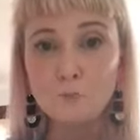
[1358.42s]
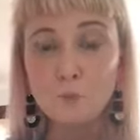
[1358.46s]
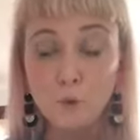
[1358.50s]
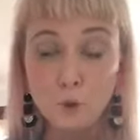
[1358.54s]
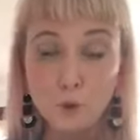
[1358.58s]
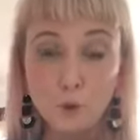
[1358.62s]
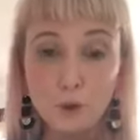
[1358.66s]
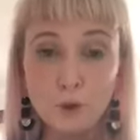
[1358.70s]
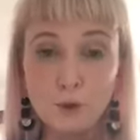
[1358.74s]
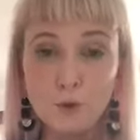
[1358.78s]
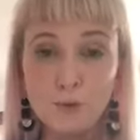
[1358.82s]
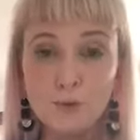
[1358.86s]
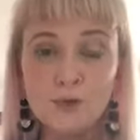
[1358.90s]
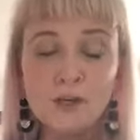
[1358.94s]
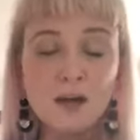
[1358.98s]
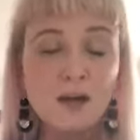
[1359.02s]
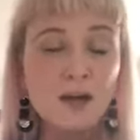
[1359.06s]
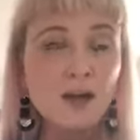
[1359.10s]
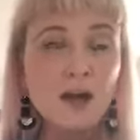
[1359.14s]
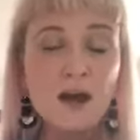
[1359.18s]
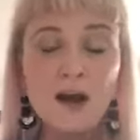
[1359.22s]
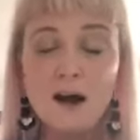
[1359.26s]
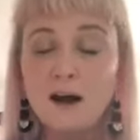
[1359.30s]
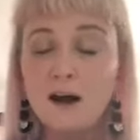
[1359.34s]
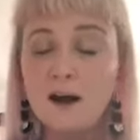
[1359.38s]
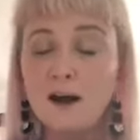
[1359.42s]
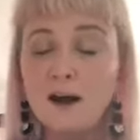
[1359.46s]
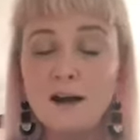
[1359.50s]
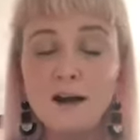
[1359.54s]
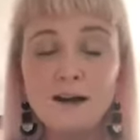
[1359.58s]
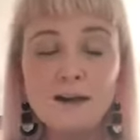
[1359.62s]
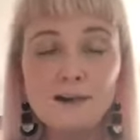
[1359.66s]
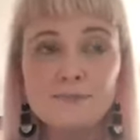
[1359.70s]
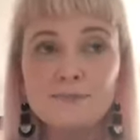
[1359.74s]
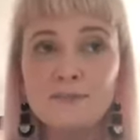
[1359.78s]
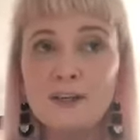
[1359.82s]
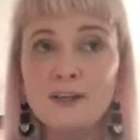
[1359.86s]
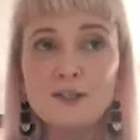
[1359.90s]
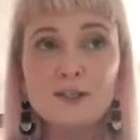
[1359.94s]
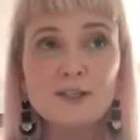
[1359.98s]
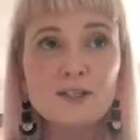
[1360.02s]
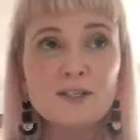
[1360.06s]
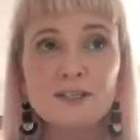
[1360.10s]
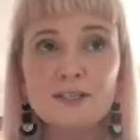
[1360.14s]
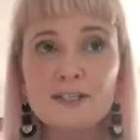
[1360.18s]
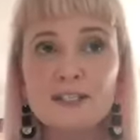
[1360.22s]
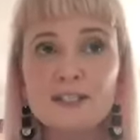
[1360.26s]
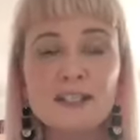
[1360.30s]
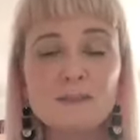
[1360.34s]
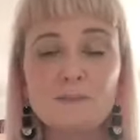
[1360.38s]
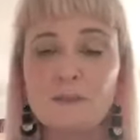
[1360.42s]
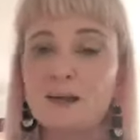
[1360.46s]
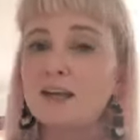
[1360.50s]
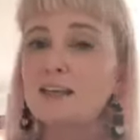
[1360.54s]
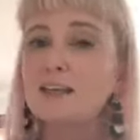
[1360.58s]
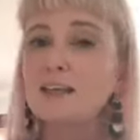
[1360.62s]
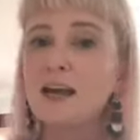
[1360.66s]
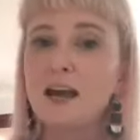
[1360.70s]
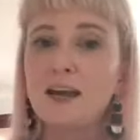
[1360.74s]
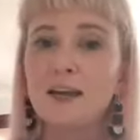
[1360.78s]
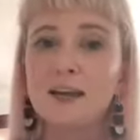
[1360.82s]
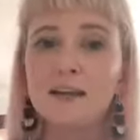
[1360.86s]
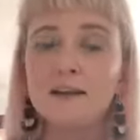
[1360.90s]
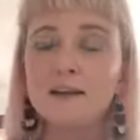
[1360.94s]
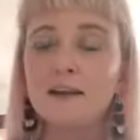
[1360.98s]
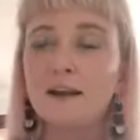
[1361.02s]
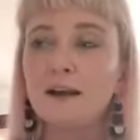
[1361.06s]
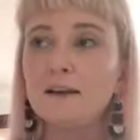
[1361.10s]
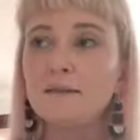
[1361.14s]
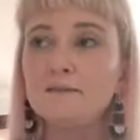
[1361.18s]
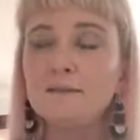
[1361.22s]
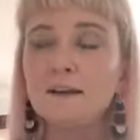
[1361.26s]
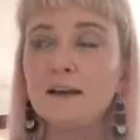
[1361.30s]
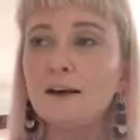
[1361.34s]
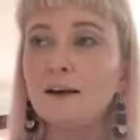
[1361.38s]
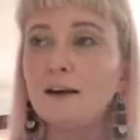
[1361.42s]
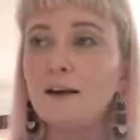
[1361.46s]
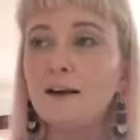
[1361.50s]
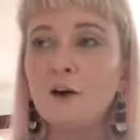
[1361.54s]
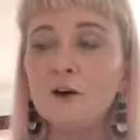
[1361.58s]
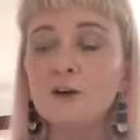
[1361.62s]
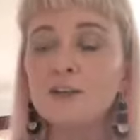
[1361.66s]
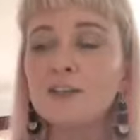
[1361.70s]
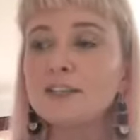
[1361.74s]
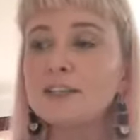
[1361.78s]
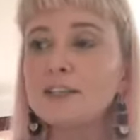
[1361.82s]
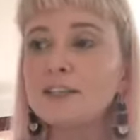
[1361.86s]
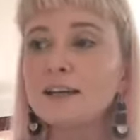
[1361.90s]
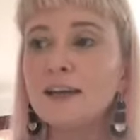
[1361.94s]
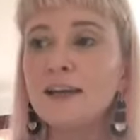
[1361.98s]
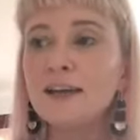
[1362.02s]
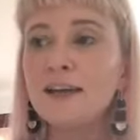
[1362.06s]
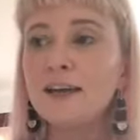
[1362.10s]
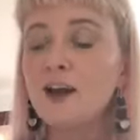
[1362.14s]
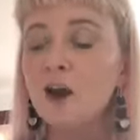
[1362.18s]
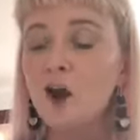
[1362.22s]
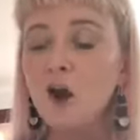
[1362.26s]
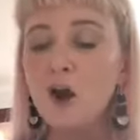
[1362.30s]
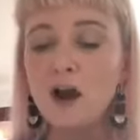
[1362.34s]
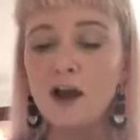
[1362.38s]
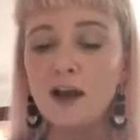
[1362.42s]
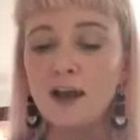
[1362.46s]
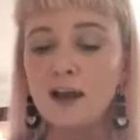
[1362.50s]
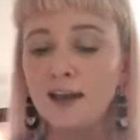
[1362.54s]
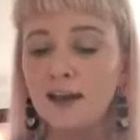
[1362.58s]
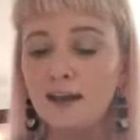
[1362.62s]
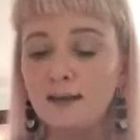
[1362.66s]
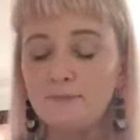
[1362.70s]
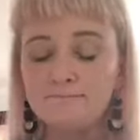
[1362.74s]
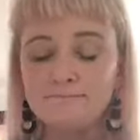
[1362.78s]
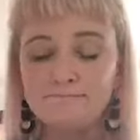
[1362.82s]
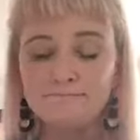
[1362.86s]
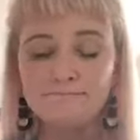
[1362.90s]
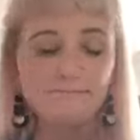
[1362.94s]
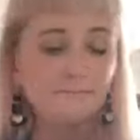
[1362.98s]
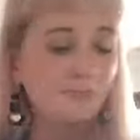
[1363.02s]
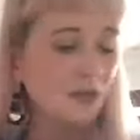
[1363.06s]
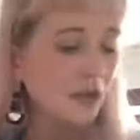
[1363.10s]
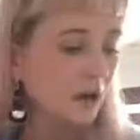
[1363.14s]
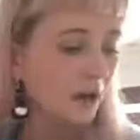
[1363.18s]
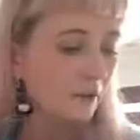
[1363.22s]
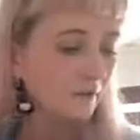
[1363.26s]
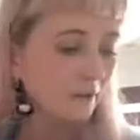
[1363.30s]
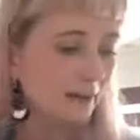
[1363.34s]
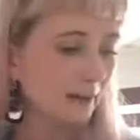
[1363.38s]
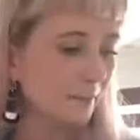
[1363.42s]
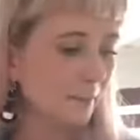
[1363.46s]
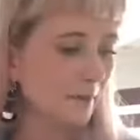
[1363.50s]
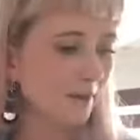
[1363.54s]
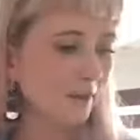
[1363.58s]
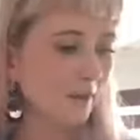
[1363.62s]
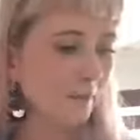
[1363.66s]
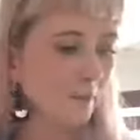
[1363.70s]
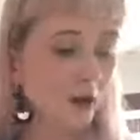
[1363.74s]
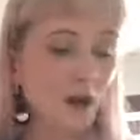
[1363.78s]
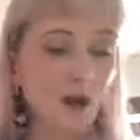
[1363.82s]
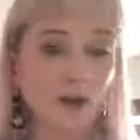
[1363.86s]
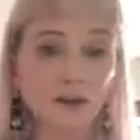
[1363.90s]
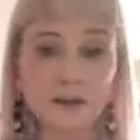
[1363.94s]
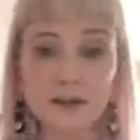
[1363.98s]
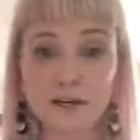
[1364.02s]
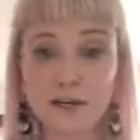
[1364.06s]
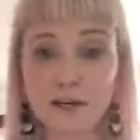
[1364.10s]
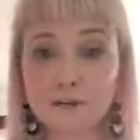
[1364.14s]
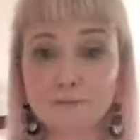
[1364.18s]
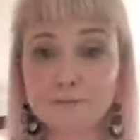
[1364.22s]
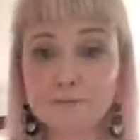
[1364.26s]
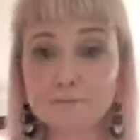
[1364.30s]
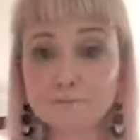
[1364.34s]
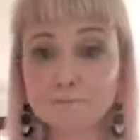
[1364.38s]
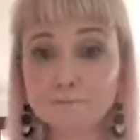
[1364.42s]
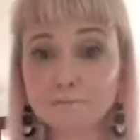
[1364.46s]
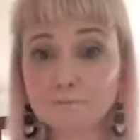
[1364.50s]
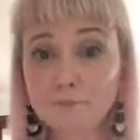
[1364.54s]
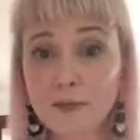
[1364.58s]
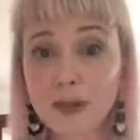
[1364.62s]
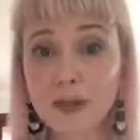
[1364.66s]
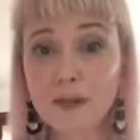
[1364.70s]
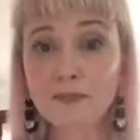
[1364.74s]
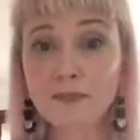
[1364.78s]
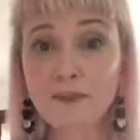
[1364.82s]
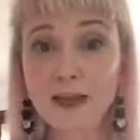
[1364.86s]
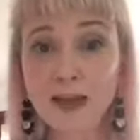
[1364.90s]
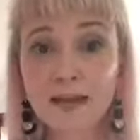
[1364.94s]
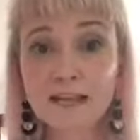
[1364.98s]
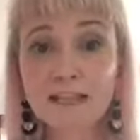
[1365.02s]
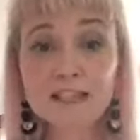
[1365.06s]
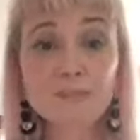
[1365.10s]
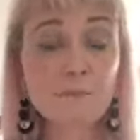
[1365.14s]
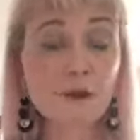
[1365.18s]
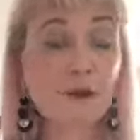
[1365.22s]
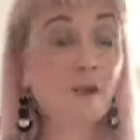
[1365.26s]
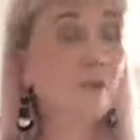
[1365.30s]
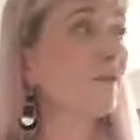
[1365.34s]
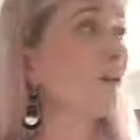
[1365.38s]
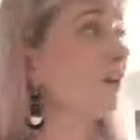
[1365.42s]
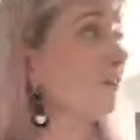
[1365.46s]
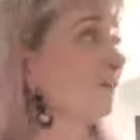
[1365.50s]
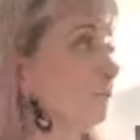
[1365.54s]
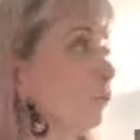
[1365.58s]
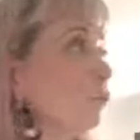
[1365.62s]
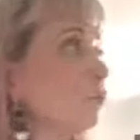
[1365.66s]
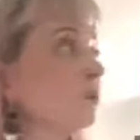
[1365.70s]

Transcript: world. They're just spectacular. Honestly, I can't recommend them highly enough. That is my 5